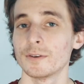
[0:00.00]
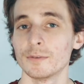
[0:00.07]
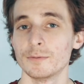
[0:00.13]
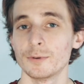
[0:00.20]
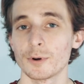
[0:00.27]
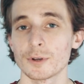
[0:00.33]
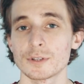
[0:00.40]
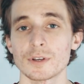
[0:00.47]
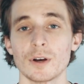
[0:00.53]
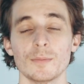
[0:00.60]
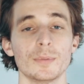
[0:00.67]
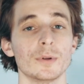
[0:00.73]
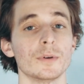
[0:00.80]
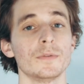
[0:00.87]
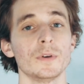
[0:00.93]
For
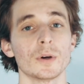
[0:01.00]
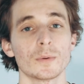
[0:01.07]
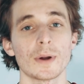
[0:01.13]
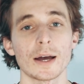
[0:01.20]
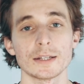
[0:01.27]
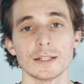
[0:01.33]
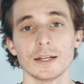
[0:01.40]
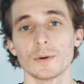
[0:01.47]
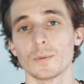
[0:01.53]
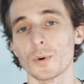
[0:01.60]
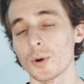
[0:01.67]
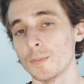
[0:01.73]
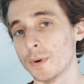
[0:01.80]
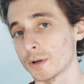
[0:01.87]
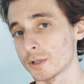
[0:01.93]
example, if you're writing a
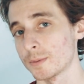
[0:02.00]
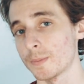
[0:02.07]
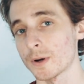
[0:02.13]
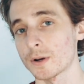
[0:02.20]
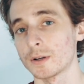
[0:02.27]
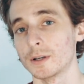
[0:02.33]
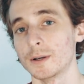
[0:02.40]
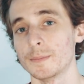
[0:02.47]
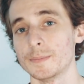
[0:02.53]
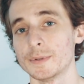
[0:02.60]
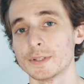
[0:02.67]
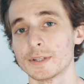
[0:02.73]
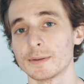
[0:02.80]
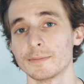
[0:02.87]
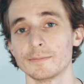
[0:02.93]
robot
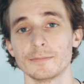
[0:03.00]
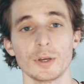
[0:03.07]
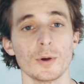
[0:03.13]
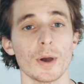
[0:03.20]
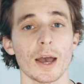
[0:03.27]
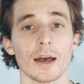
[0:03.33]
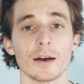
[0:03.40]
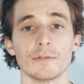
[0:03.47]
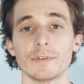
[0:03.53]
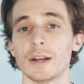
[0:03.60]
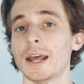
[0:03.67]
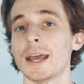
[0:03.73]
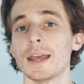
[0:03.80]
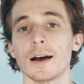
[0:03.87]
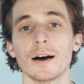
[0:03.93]
apocalypse, you have an
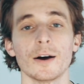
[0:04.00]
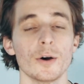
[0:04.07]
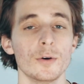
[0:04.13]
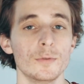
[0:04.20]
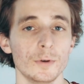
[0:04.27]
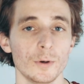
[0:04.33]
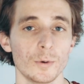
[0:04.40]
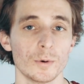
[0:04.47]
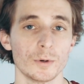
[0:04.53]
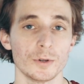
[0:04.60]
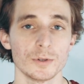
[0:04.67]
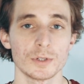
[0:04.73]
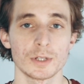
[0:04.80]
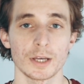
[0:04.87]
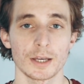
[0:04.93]
AI overlord
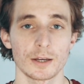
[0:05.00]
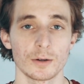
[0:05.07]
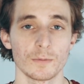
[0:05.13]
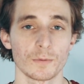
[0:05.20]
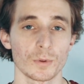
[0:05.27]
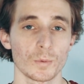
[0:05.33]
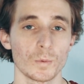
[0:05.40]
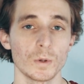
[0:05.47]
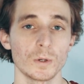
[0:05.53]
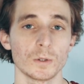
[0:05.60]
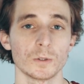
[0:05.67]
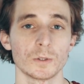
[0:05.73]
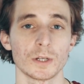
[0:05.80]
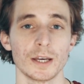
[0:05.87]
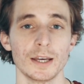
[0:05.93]
who's taken over the
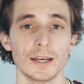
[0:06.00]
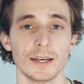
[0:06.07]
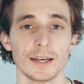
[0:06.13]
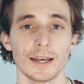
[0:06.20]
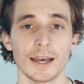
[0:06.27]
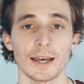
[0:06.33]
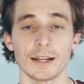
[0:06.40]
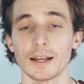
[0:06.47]
world, and